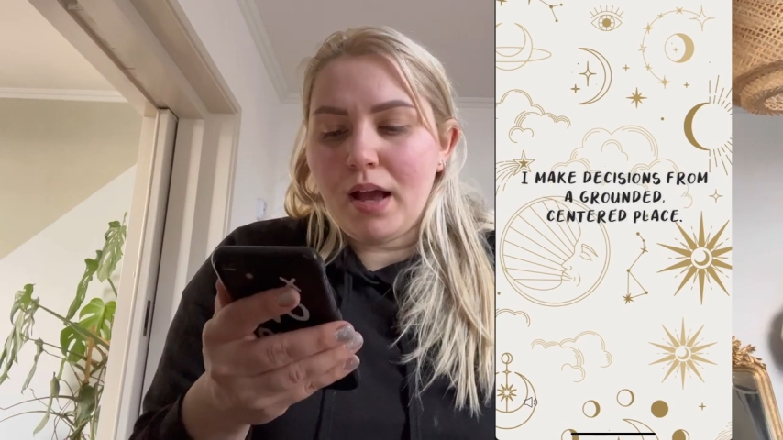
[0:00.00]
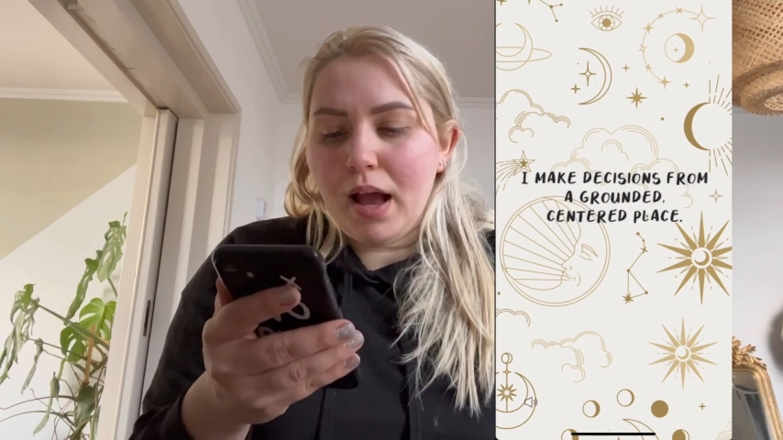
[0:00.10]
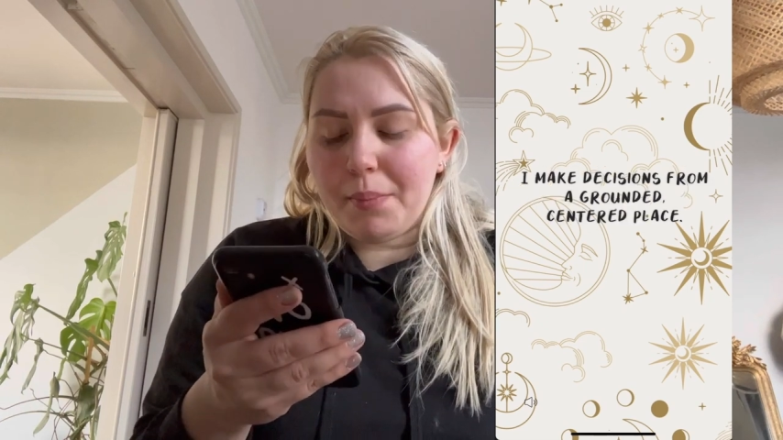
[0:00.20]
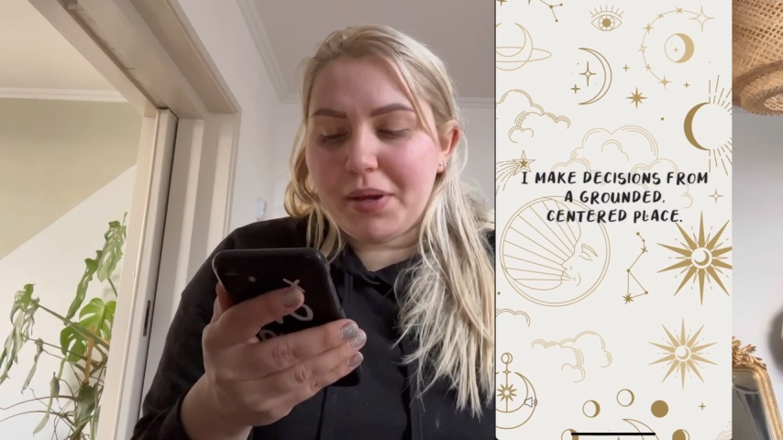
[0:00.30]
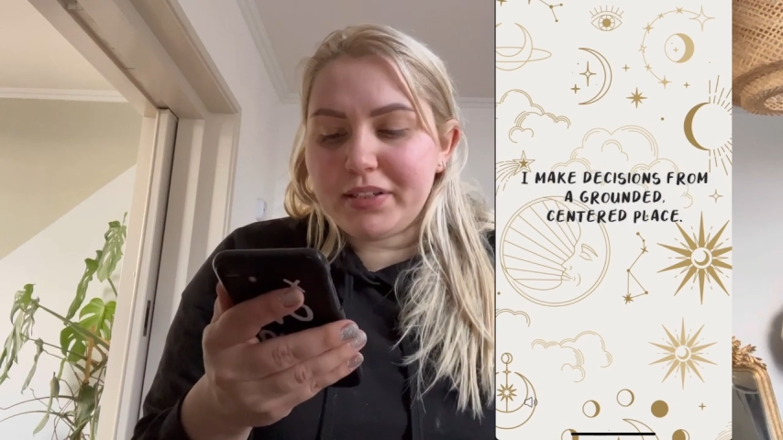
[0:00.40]

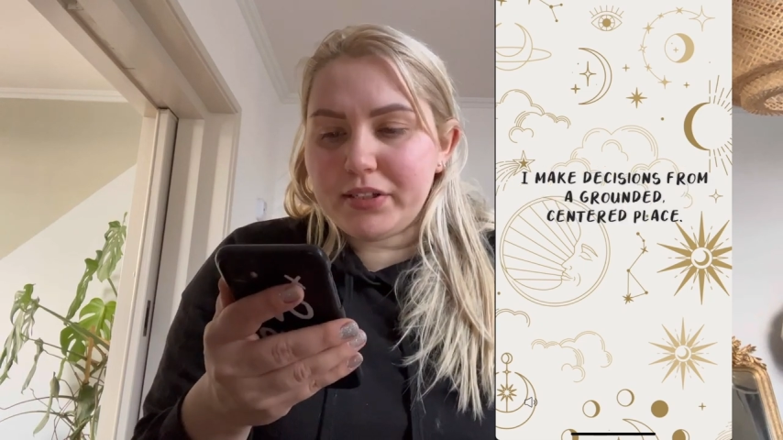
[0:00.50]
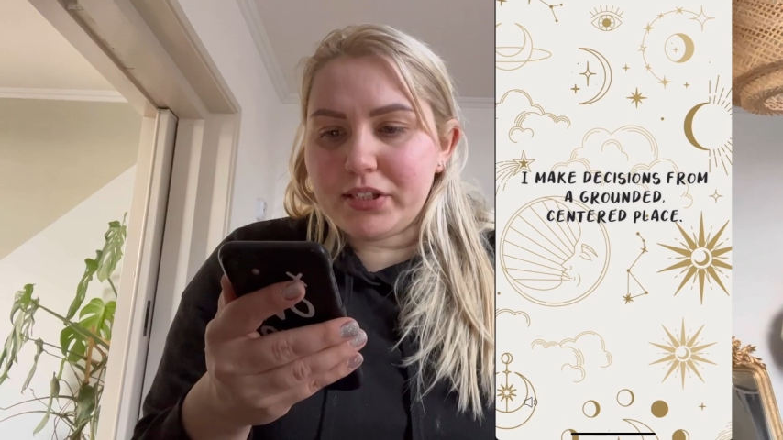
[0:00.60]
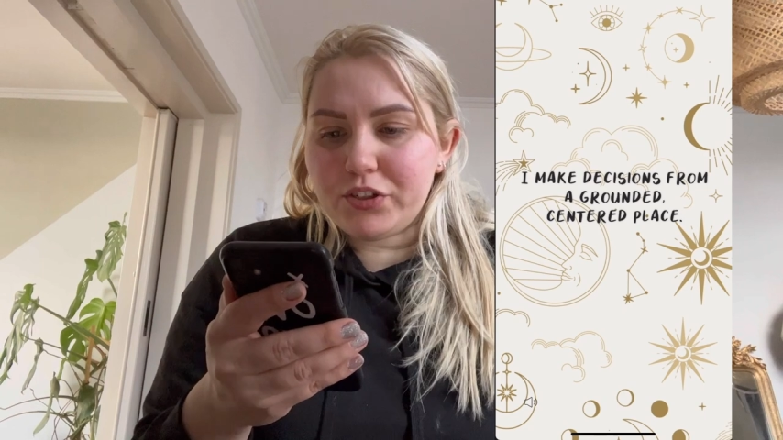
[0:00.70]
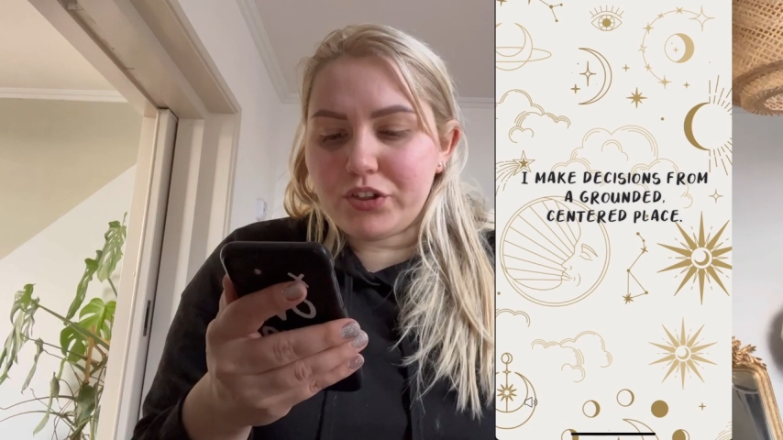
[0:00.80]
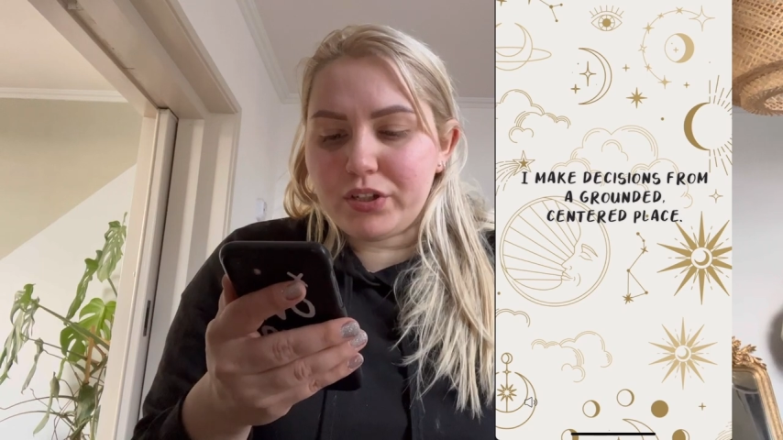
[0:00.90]
I make
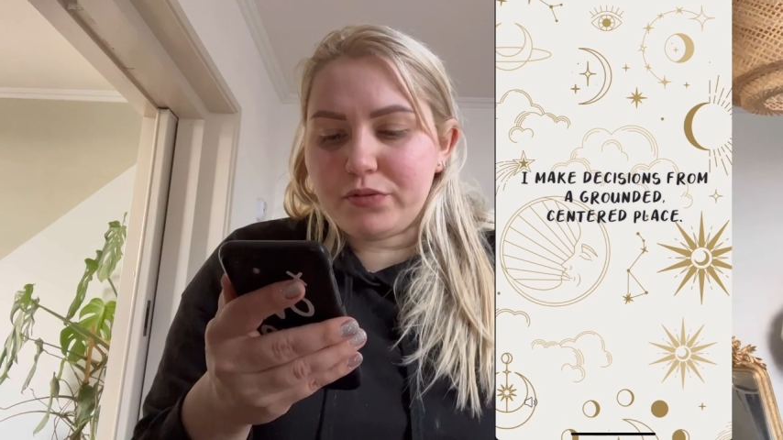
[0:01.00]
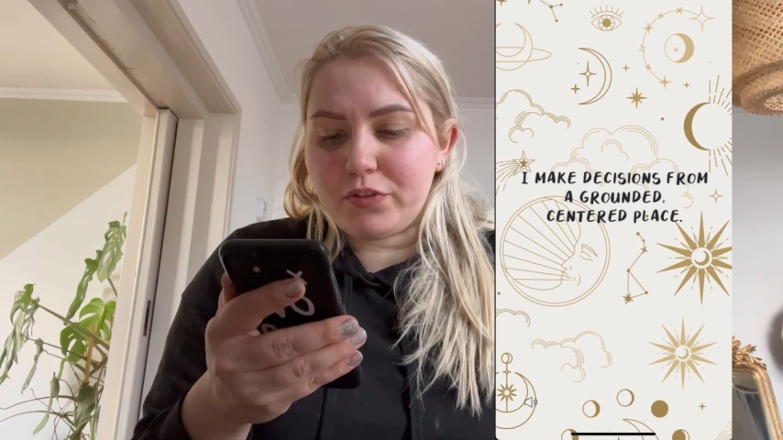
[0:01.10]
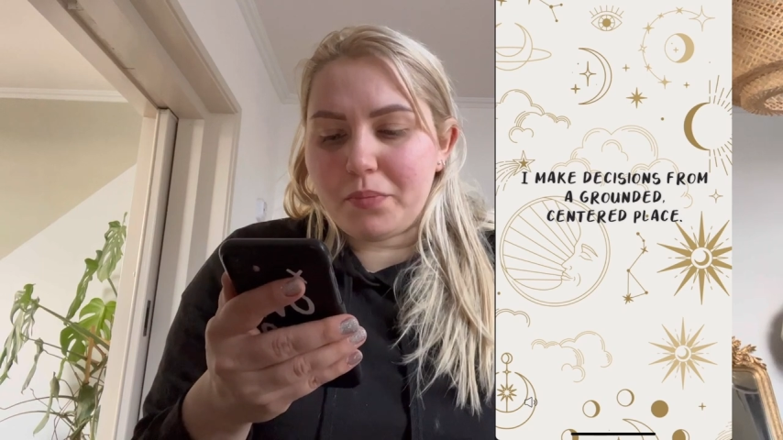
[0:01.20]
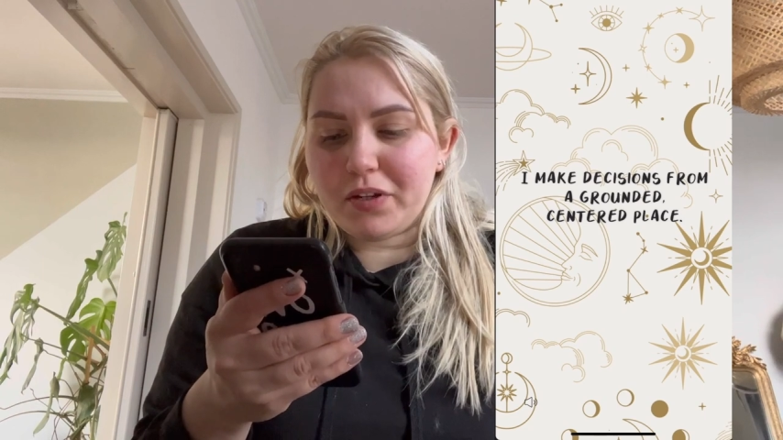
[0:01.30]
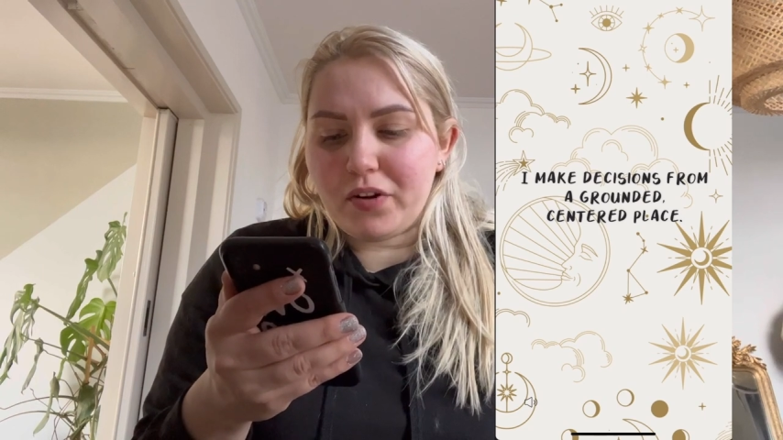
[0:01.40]
decisions from a